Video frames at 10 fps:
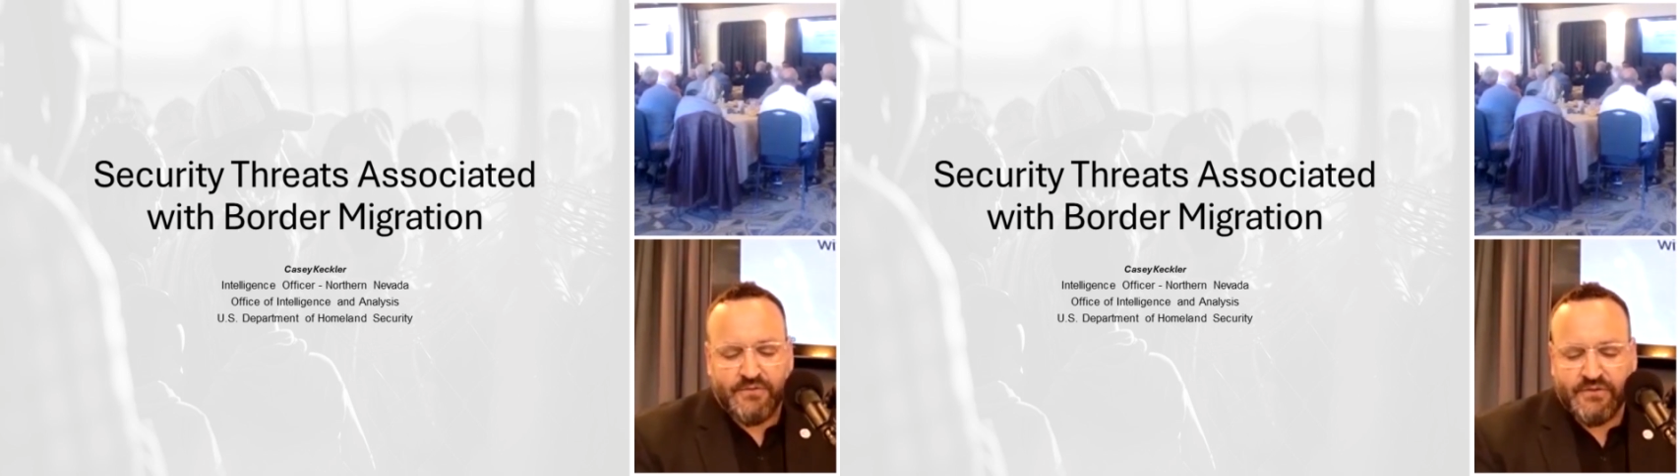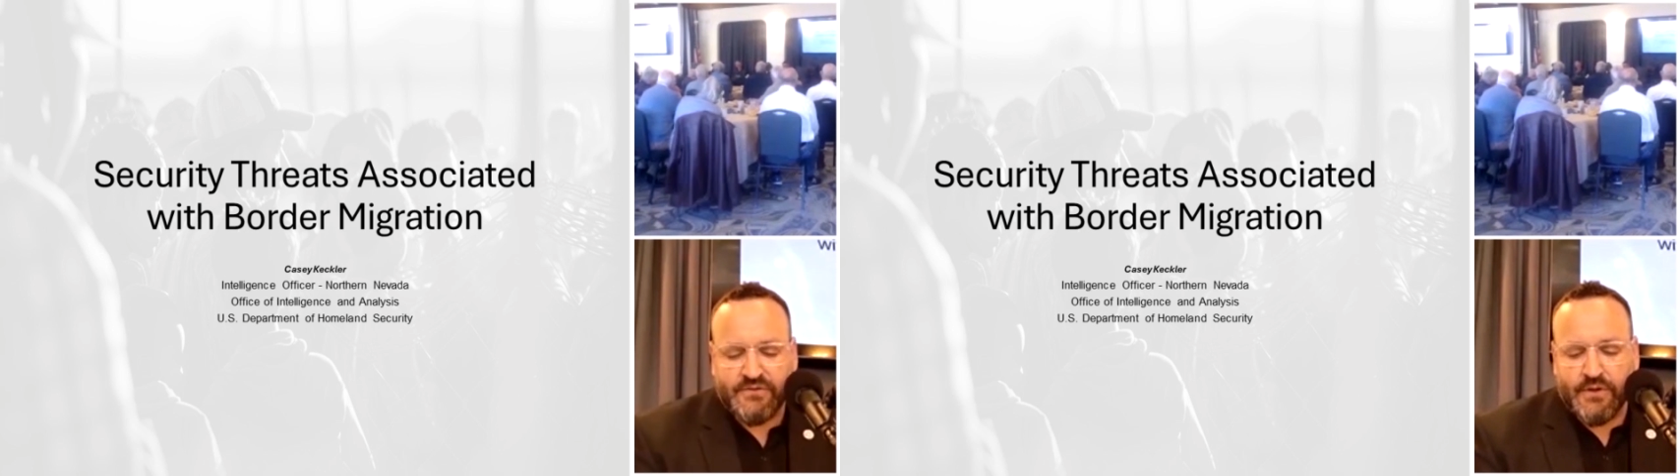
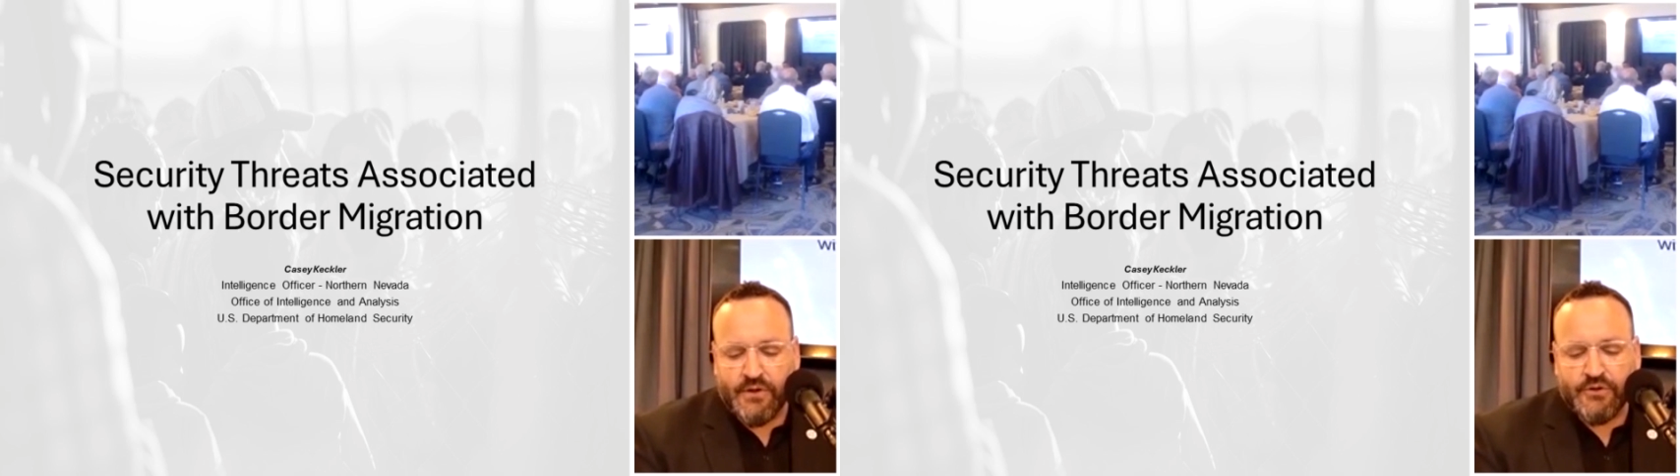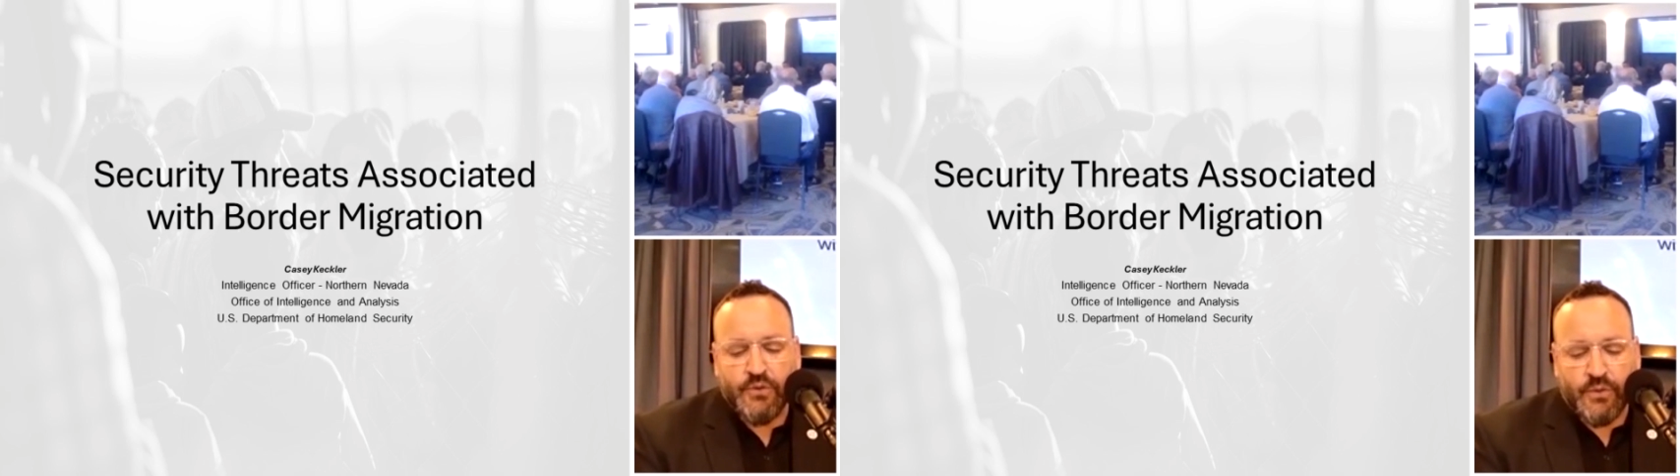fiscal
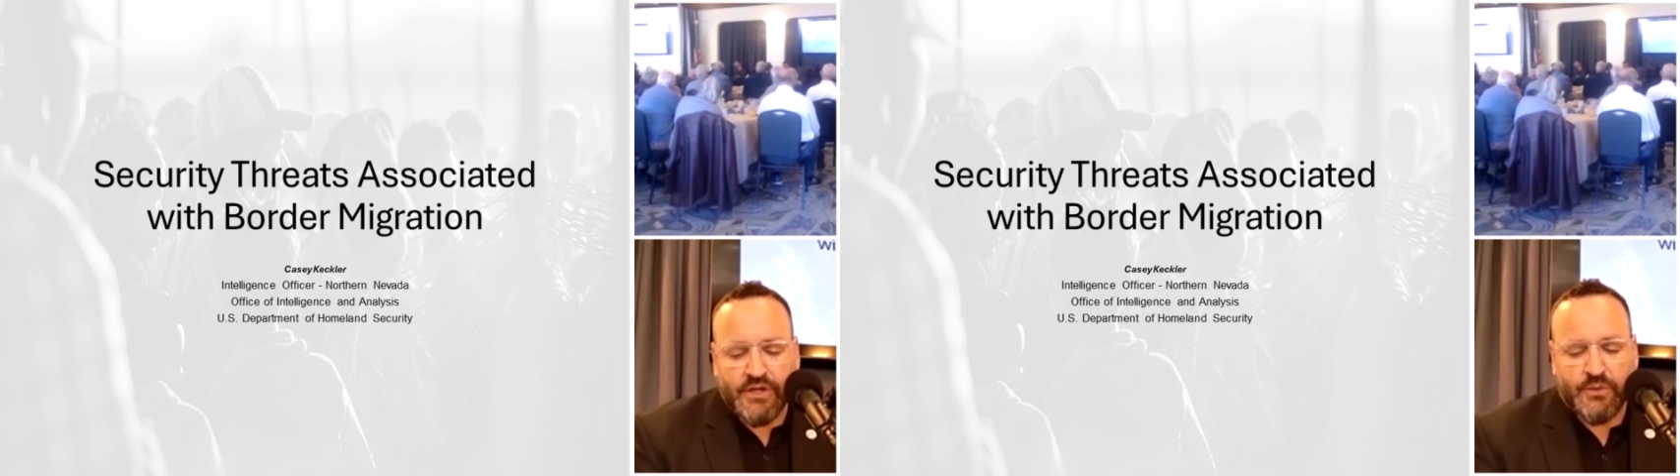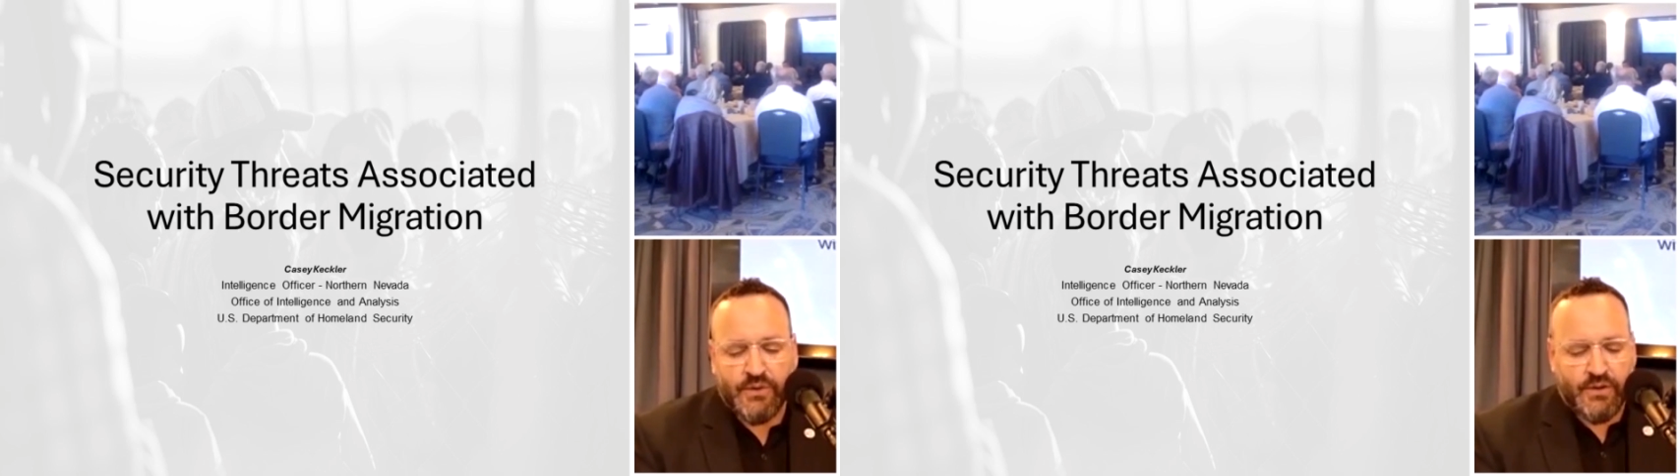year
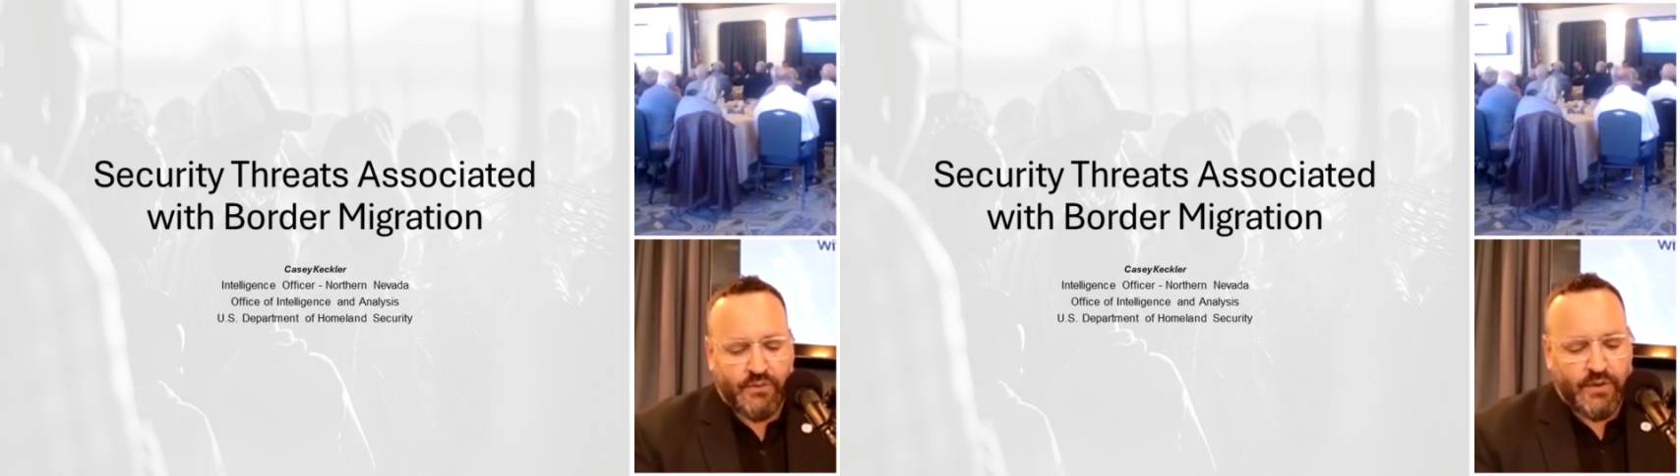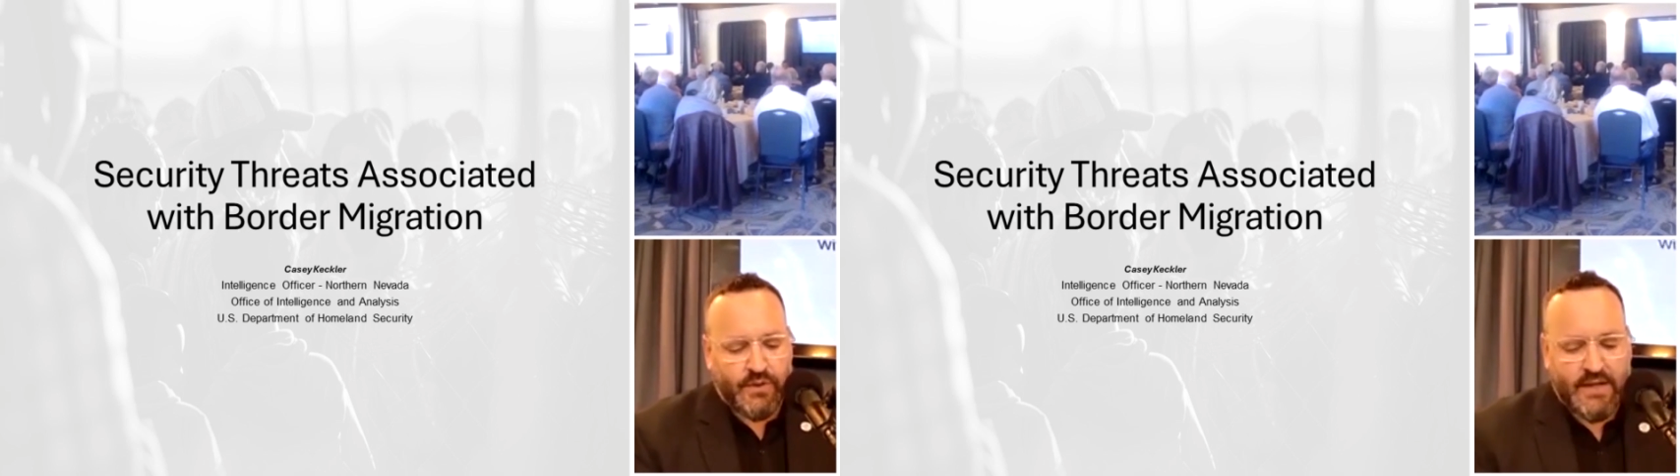
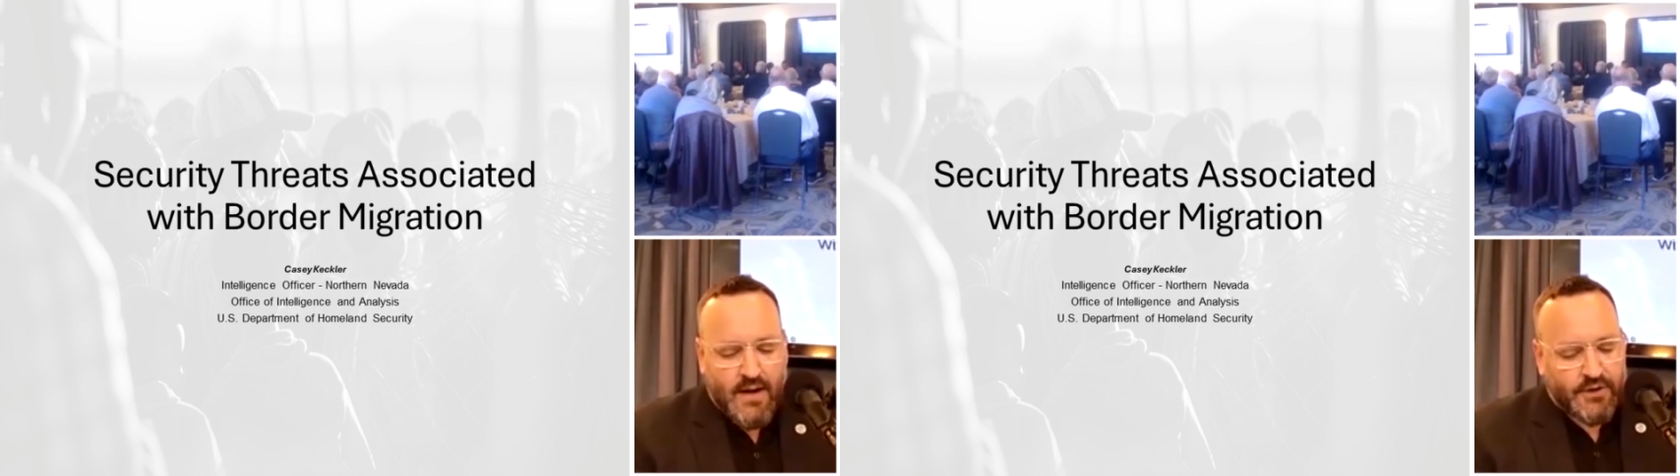2023